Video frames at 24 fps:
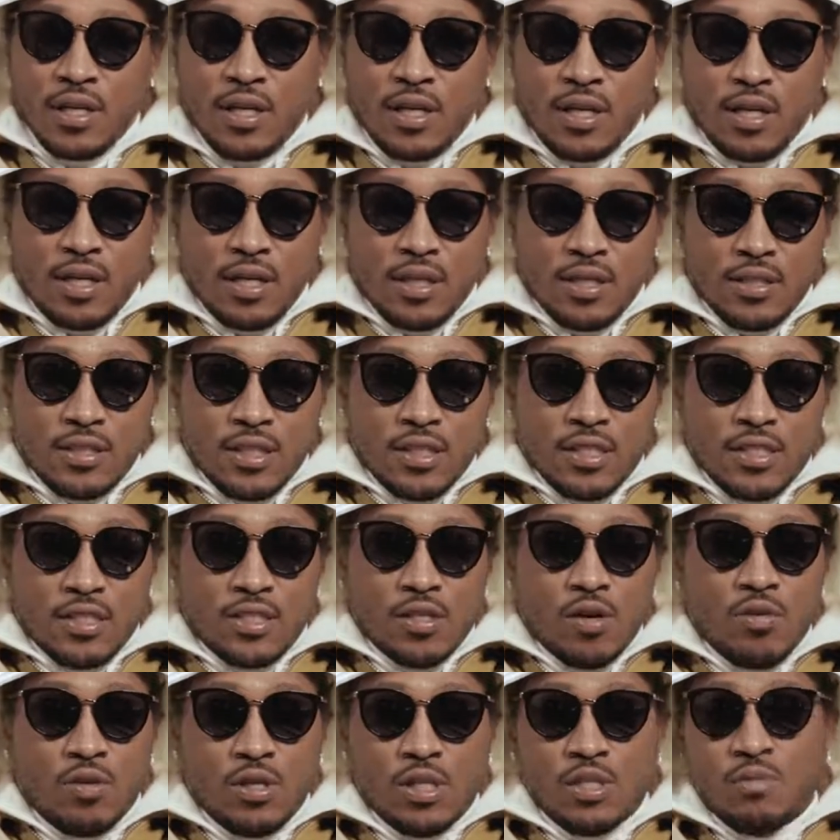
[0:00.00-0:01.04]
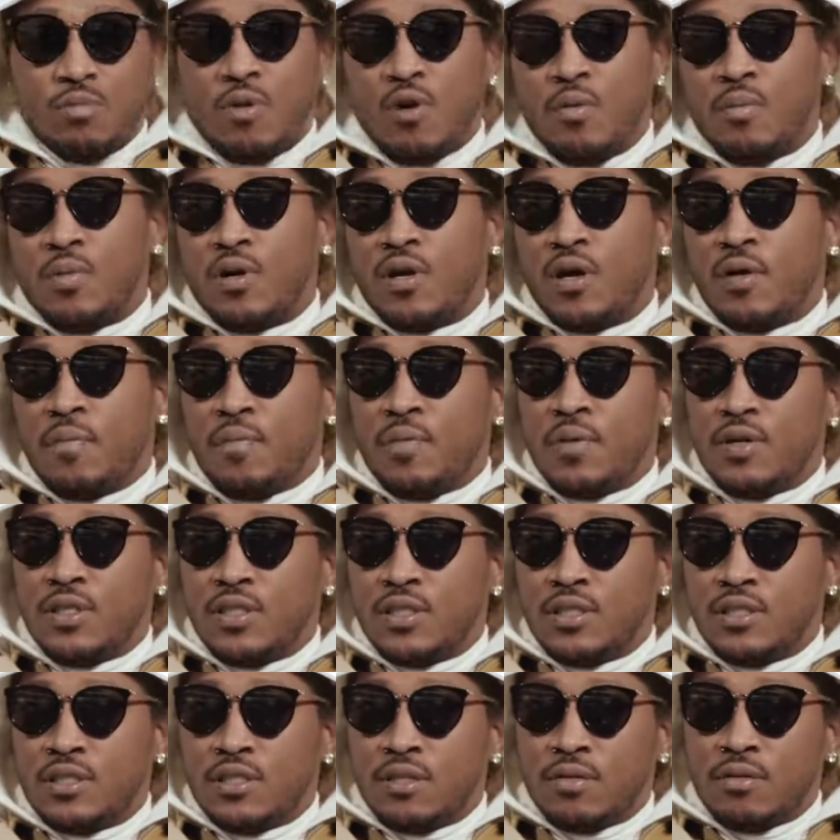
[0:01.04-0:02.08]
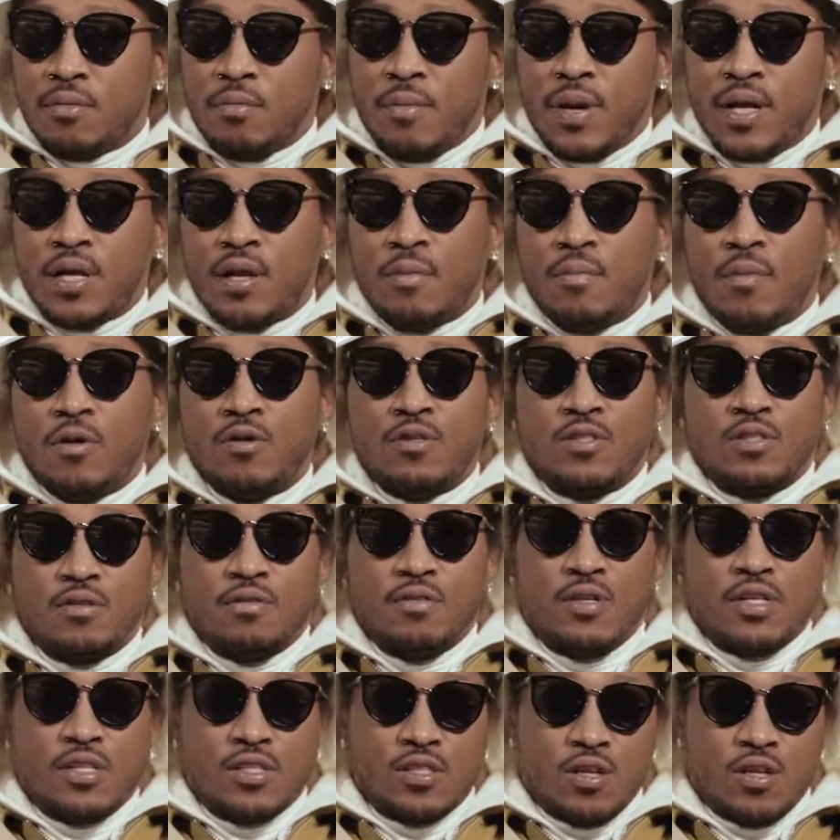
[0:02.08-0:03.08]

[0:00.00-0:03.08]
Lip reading: and just soak this moment up and just make the most of this.